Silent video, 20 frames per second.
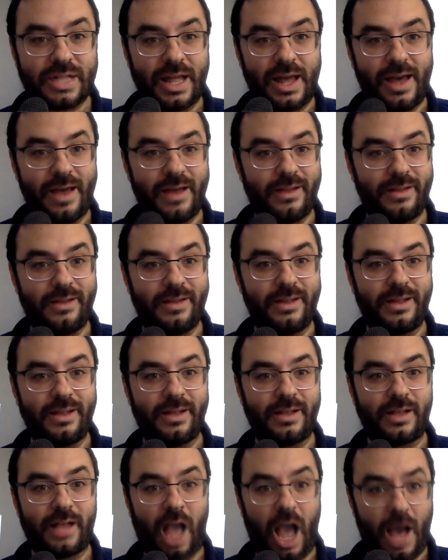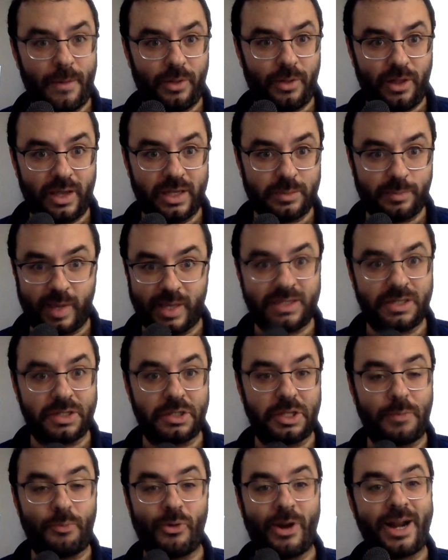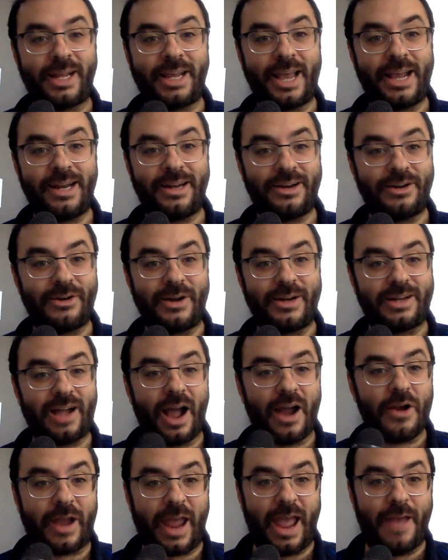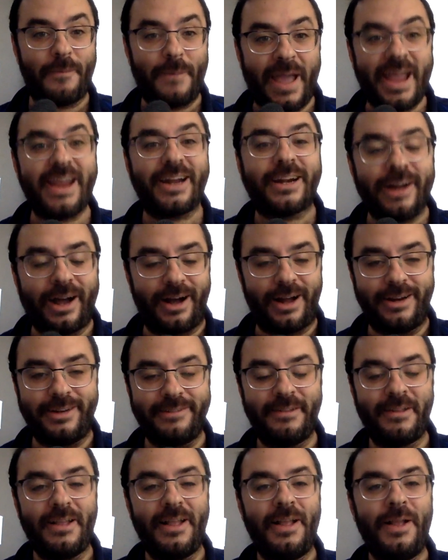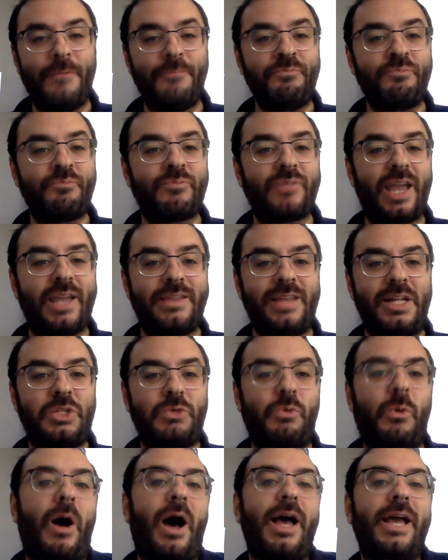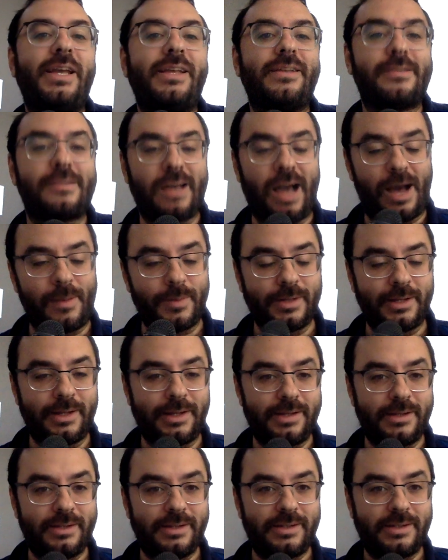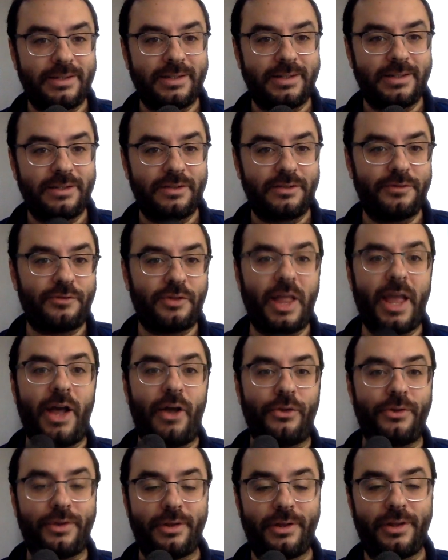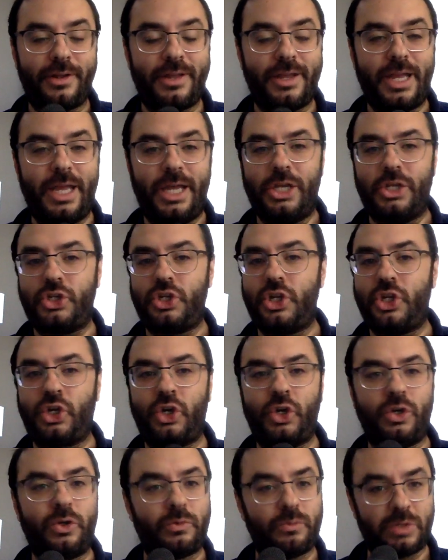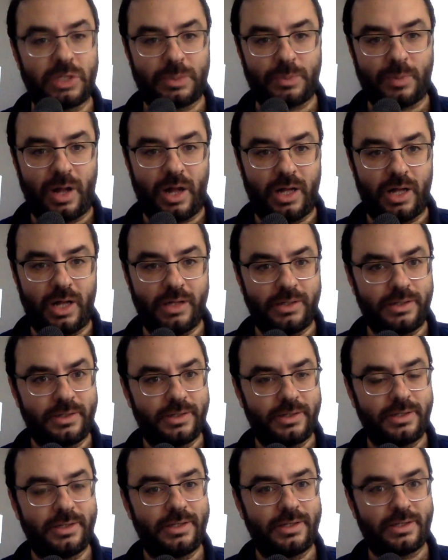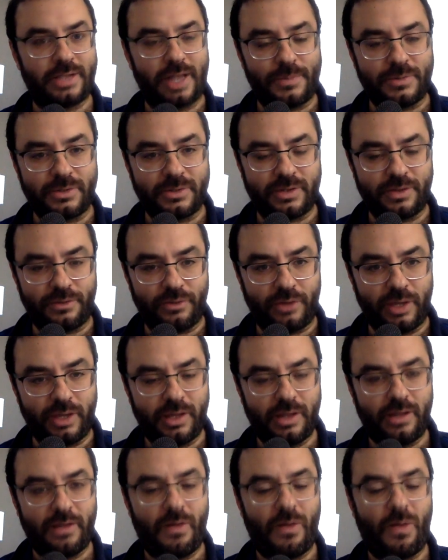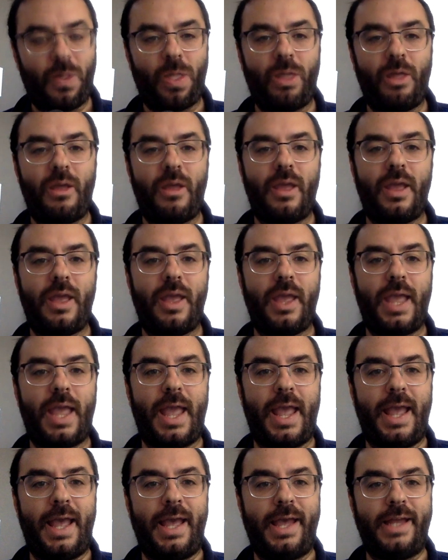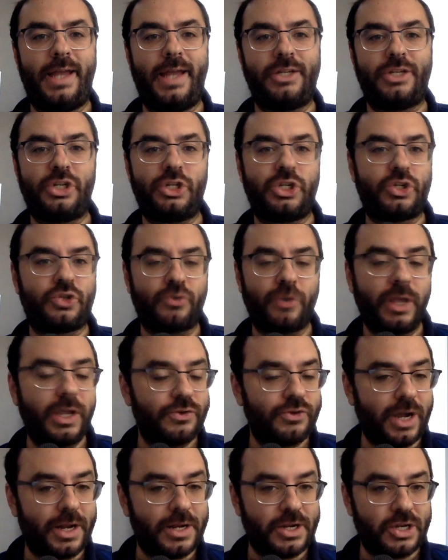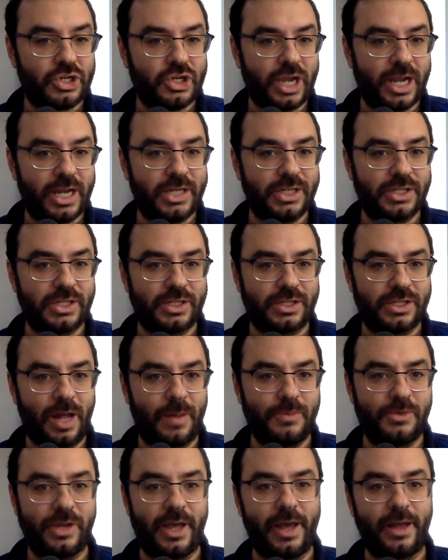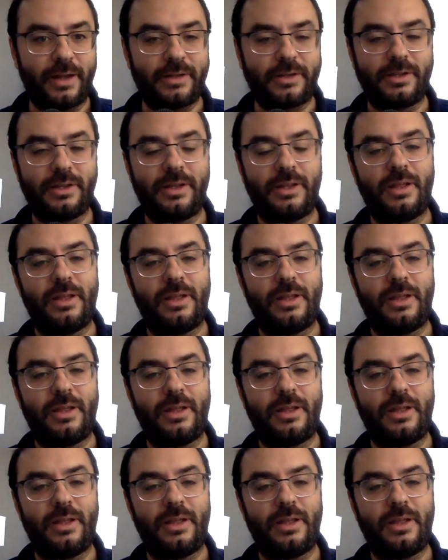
that Kamala has basically predicated her entire campaign on. And that's why Kamala flailed. She couldn't respond substantively, and she just really tried to change the subject,